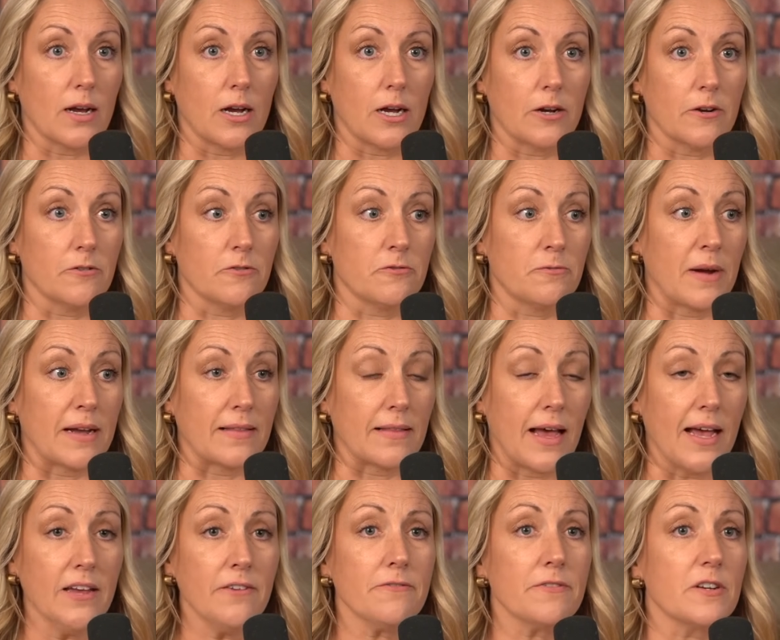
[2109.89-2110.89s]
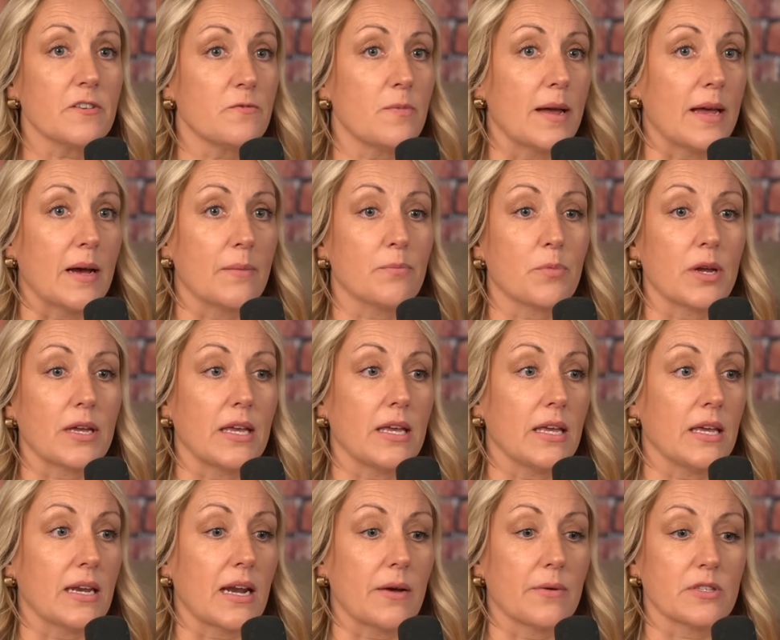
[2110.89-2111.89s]
of my life and of my
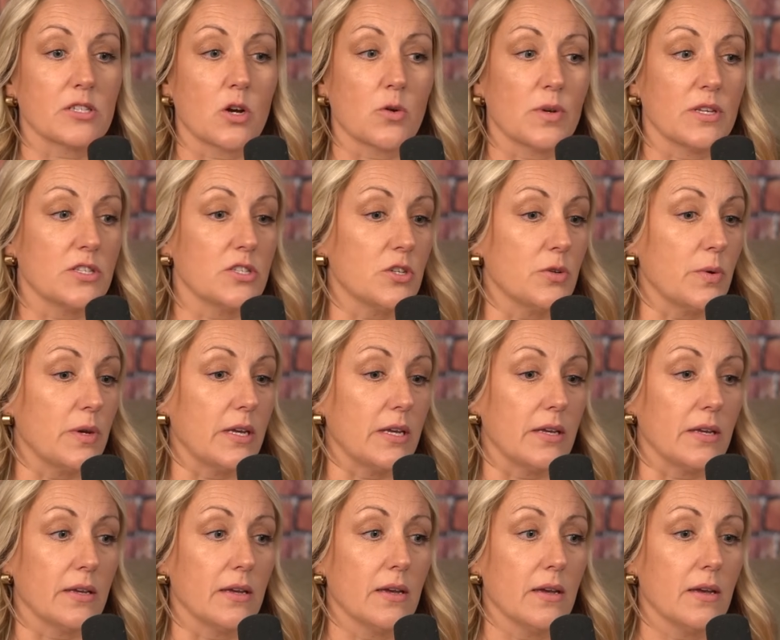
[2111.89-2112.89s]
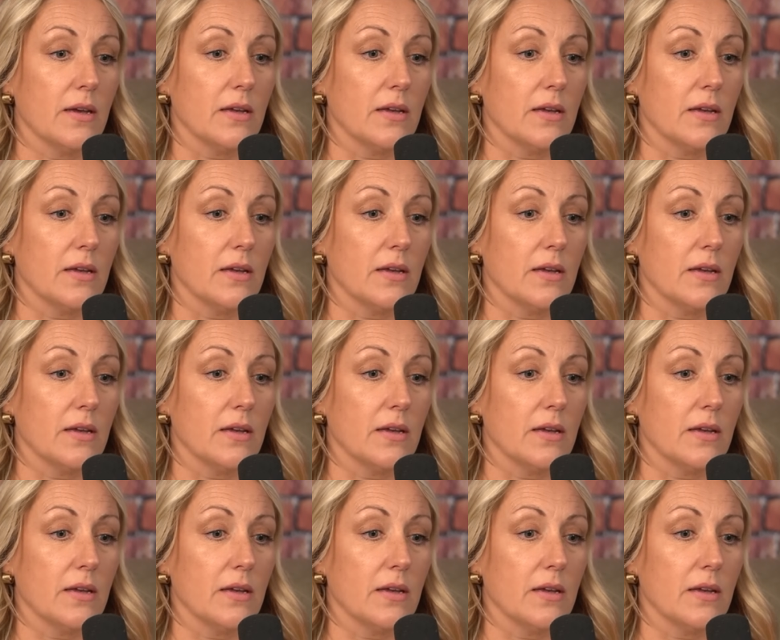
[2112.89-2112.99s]
upbringing and I was always doing,